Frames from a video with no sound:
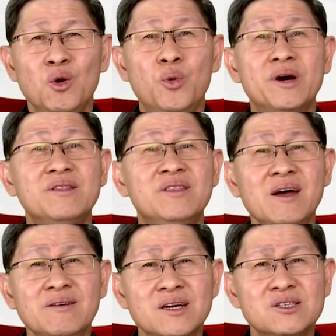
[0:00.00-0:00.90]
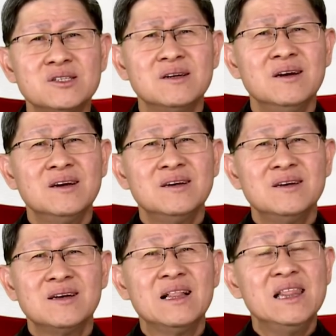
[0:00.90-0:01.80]
Where there is
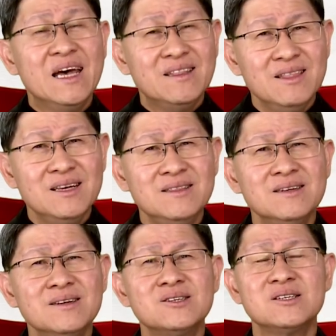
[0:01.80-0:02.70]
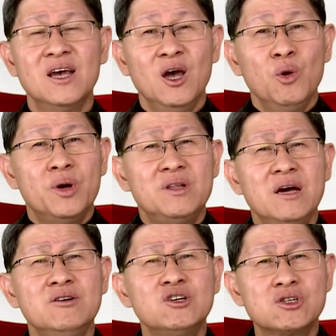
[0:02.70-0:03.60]
cleanliness, where
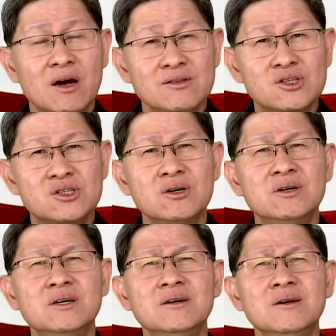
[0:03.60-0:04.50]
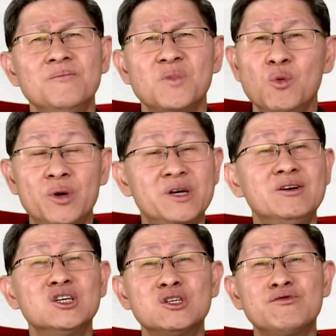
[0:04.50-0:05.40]
there is concern, where
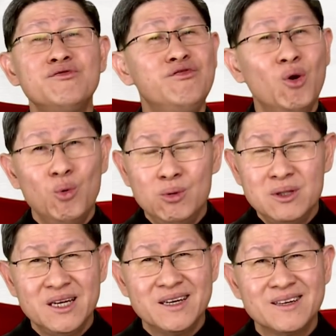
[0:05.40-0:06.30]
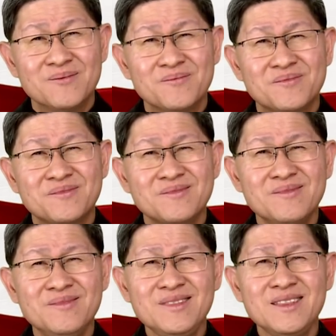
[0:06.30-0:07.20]
there is folding,
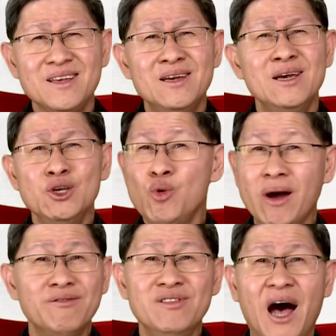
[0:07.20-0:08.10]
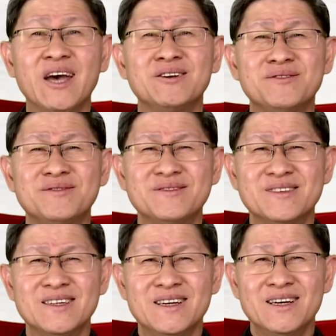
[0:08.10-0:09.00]
you have life,
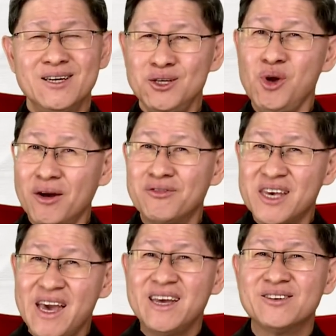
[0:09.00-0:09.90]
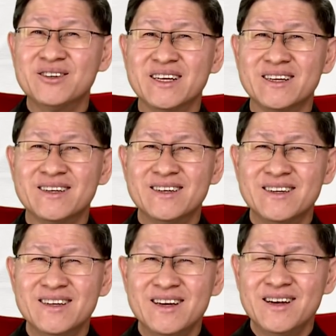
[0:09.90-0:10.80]
you have caring,
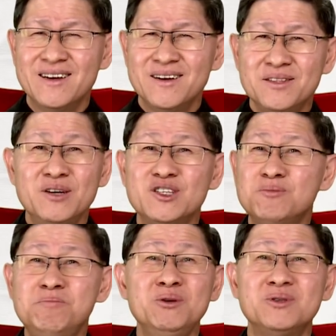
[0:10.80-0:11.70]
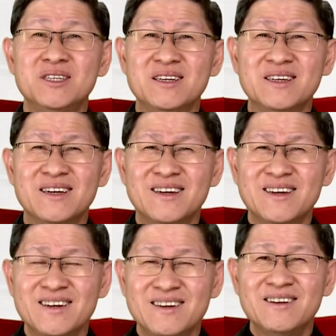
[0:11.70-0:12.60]
there is beauty.
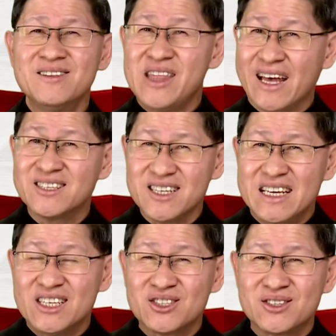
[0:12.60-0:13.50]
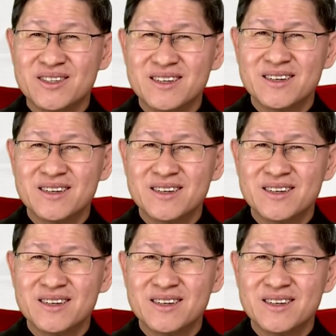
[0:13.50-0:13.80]
That's Easter.